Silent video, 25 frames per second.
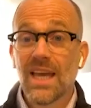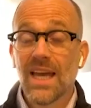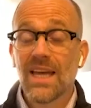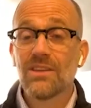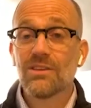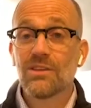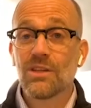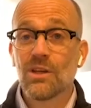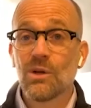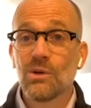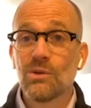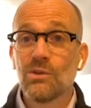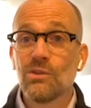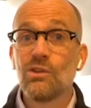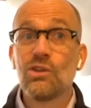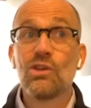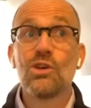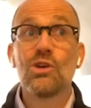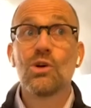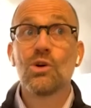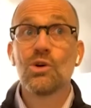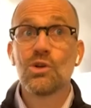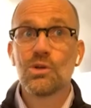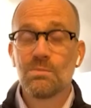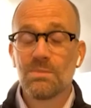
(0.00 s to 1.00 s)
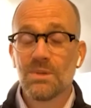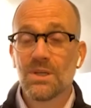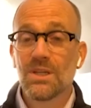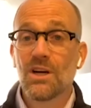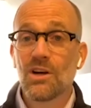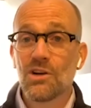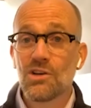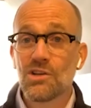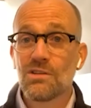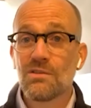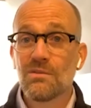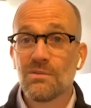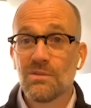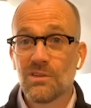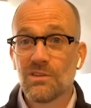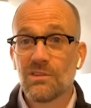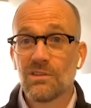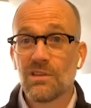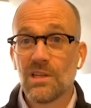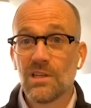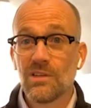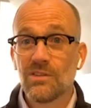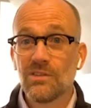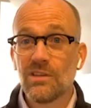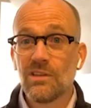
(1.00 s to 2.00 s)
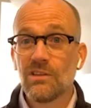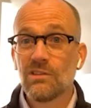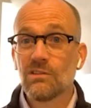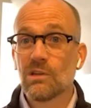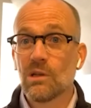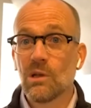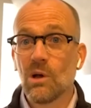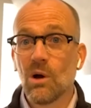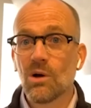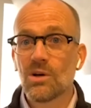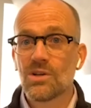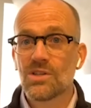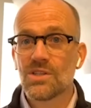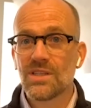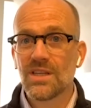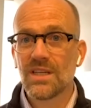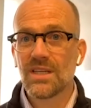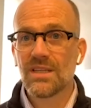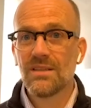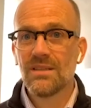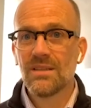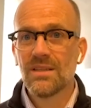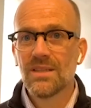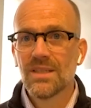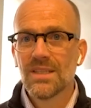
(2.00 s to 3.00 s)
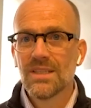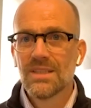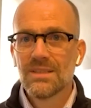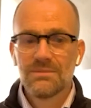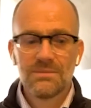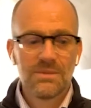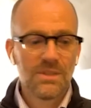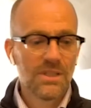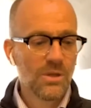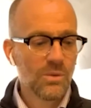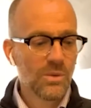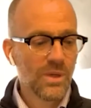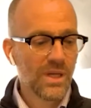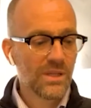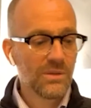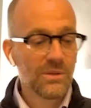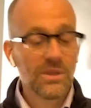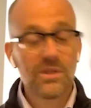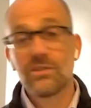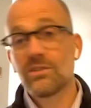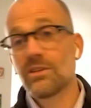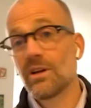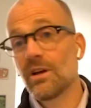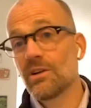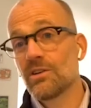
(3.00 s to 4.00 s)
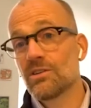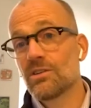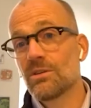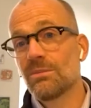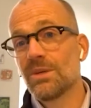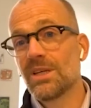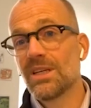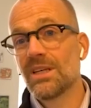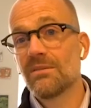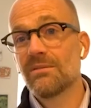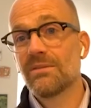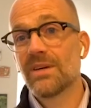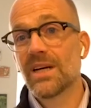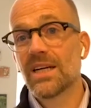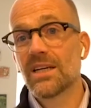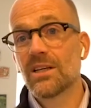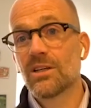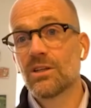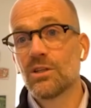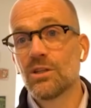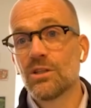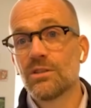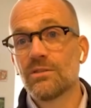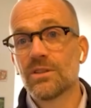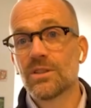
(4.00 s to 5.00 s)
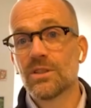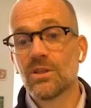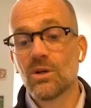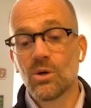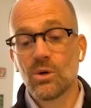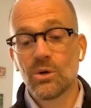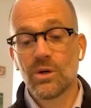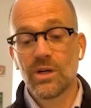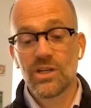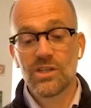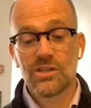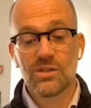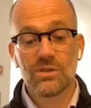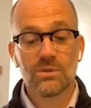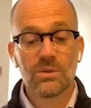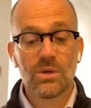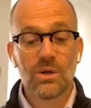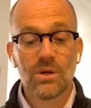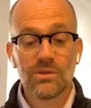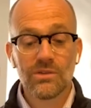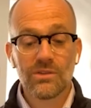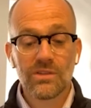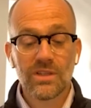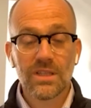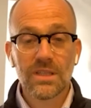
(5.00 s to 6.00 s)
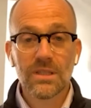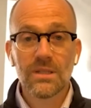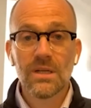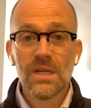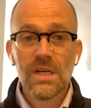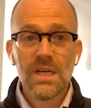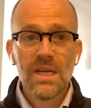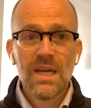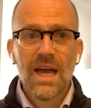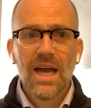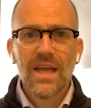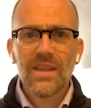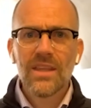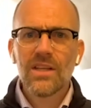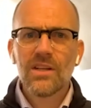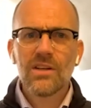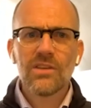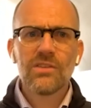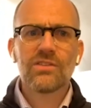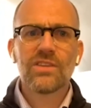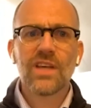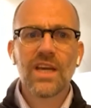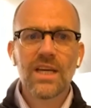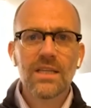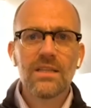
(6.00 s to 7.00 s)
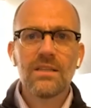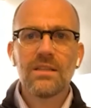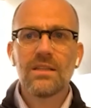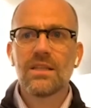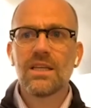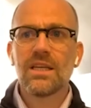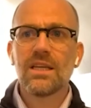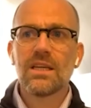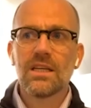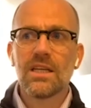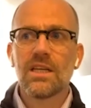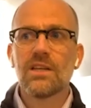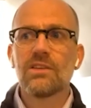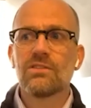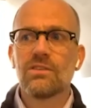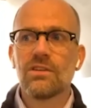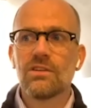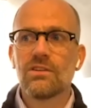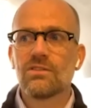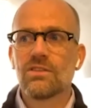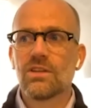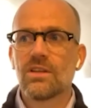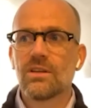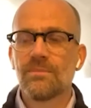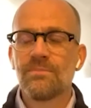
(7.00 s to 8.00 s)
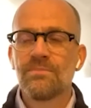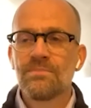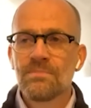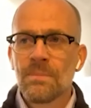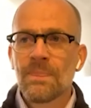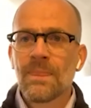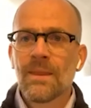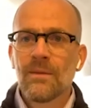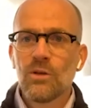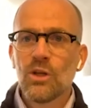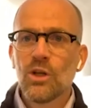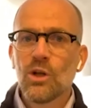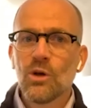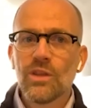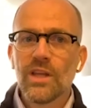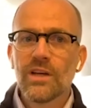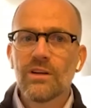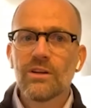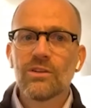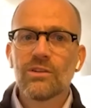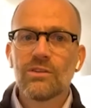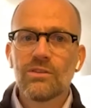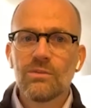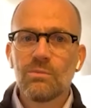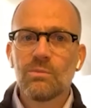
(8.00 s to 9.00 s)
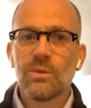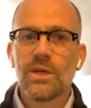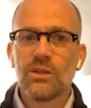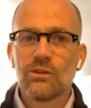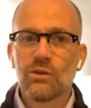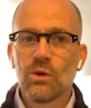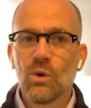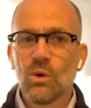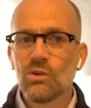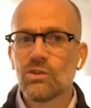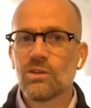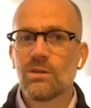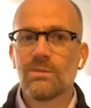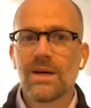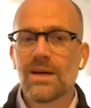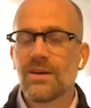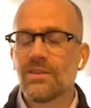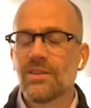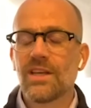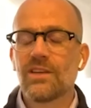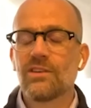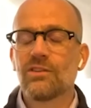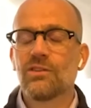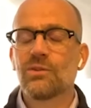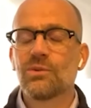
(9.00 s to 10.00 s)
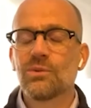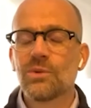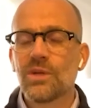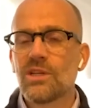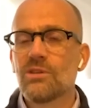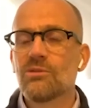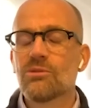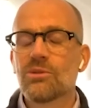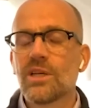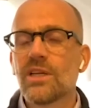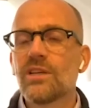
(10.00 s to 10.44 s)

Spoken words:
get those huge production facilities locked in, you know, whether it's going to be in Vancouver or in Toronto. And then the second thing is that, you know, we talked about there's three